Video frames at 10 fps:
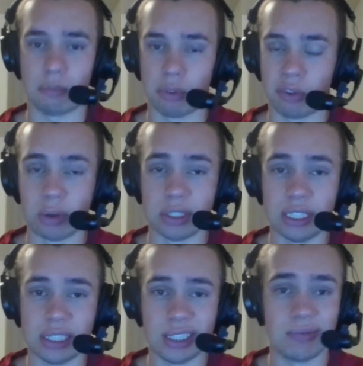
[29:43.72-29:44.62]
before the
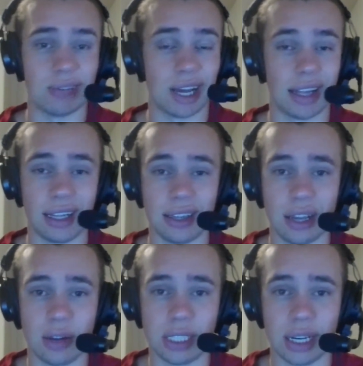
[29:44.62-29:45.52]
season, I thought
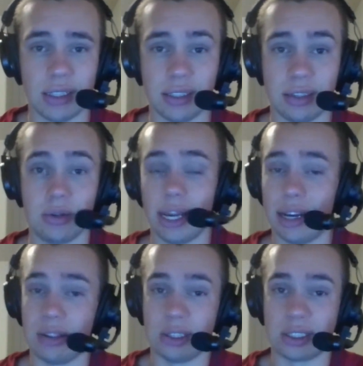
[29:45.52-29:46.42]
they go 10-2,
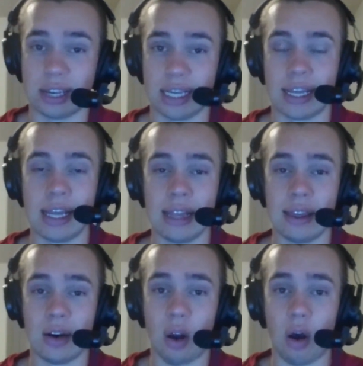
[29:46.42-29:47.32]
and it looks like
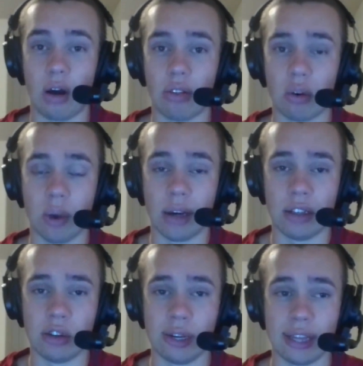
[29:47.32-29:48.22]
they're on their way
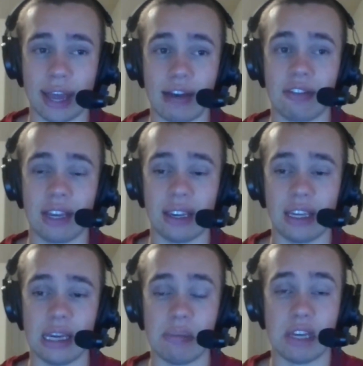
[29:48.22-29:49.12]
to doing that if they
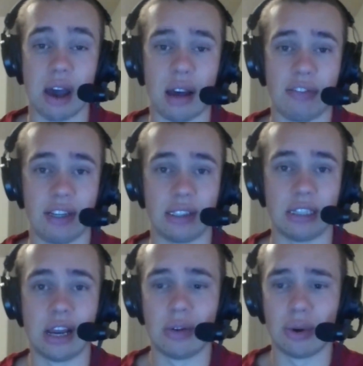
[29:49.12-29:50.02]
can keep the
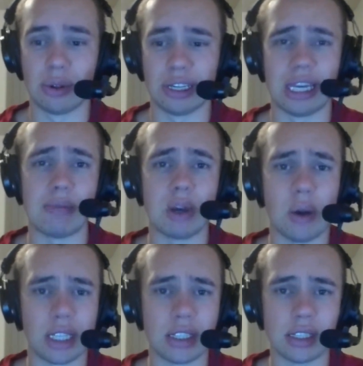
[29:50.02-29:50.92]
offense rolling. Keep the
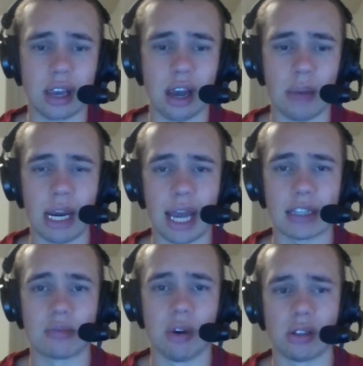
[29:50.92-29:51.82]
questions coming
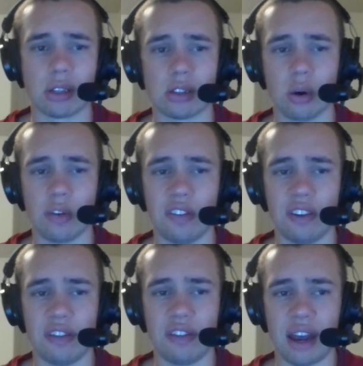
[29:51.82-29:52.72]
at
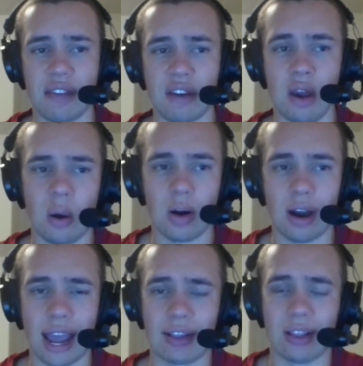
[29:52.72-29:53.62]
smalls_55
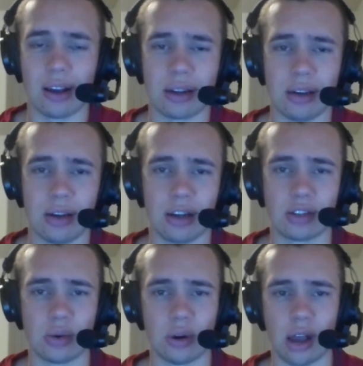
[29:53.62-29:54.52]
or at
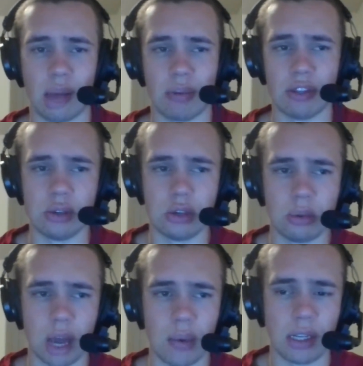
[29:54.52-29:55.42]
LockedOnDucks or hop in the
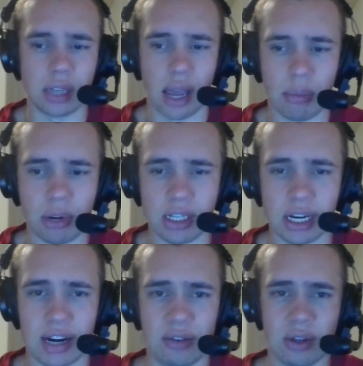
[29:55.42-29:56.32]
YouTube comments. I
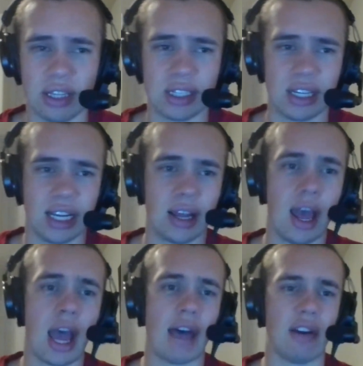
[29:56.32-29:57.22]
appreciate everyone
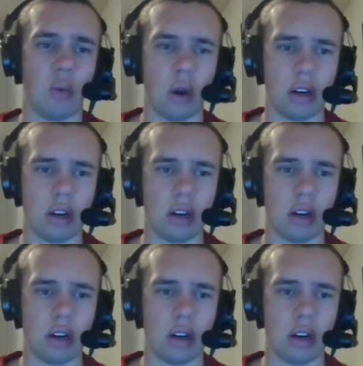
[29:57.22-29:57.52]
listening. Have a